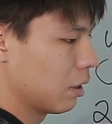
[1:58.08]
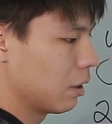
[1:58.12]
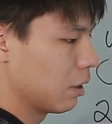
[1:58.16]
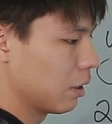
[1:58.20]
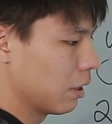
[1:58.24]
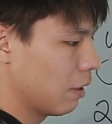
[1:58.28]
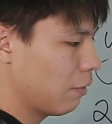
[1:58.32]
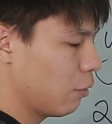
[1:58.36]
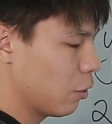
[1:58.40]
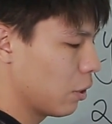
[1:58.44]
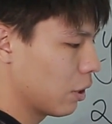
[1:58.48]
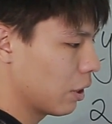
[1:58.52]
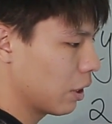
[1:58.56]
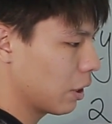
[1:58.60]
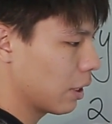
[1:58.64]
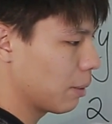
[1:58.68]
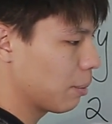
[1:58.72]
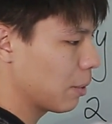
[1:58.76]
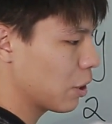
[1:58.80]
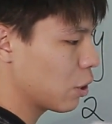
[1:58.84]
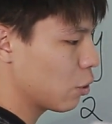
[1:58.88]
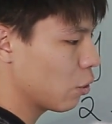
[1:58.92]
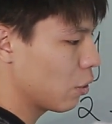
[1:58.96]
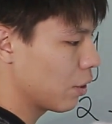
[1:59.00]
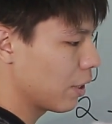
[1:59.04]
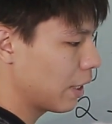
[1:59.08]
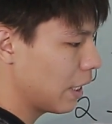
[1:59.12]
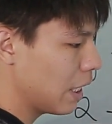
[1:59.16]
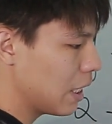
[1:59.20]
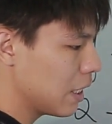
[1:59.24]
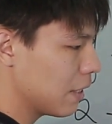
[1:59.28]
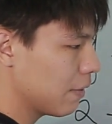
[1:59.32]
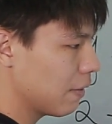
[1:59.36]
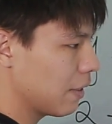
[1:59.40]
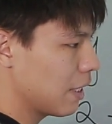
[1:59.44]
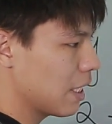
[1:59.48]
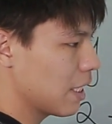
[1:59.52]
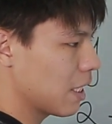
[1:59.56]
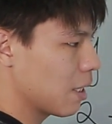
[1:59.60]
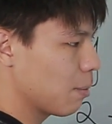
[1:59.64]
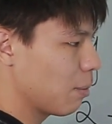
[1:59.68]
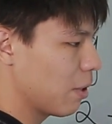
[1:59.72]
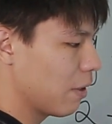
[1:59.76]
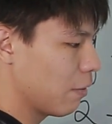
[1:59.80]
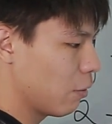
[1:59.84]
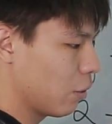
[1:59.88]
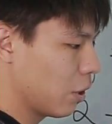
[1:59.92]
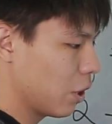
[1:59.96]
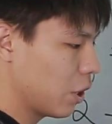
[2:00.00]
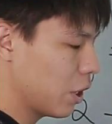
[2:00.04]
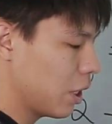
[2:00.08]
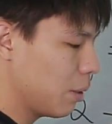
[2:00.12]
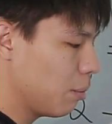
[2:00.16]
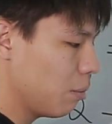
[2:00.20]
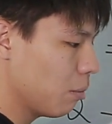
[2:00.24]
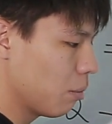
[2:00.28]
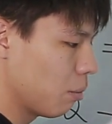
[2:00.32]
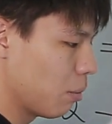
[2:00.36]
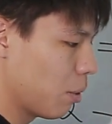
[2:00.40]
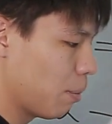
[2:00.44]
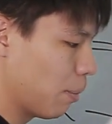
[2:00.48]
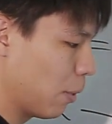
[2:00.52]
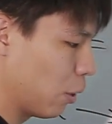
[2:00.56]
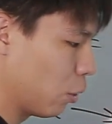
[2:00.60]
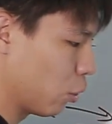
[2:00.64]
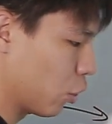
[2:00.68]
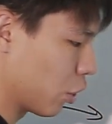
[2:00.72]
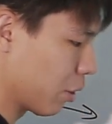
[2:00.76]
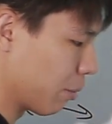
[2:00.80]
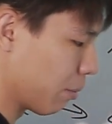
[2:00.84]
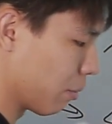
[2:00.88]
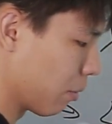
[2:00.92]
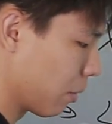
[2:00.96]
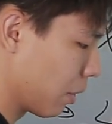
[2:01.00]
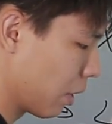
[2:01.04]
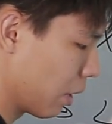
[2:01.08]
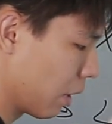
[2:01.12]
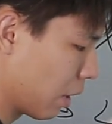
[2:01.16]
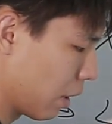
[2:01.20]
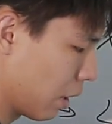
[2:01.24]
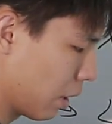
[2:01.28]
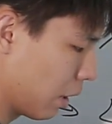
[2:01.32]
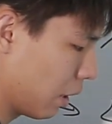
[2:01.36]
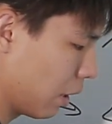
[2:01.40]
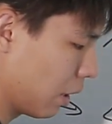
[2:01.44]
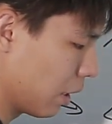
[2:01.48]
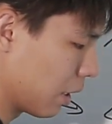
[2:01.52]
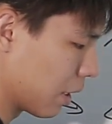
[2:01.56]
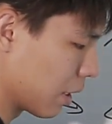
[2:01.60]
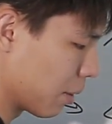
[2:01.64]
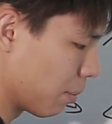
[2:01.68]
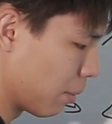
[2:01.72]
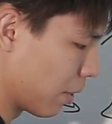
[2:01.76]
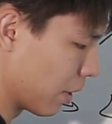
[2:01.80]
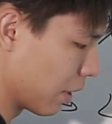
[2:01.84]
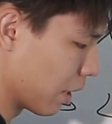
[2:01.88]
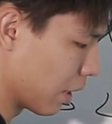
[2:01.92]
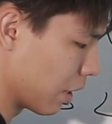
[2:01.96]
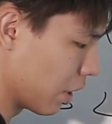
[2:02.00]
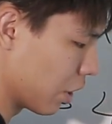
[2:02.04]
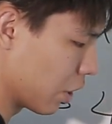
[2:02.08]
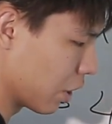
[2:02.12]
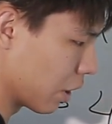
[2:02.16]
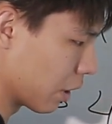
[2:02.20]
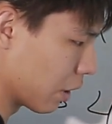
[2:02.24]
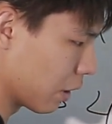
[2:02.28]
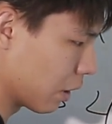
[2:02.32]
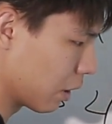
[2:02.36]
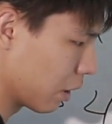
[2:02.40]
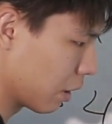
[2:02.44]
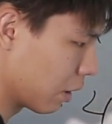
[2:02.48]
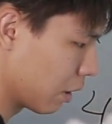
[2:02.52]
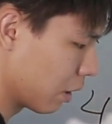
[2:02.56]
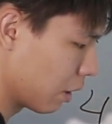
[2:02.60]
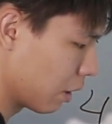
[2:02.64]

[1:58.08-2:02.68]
Pretty simple inequality. If we solve it, then we get x belongs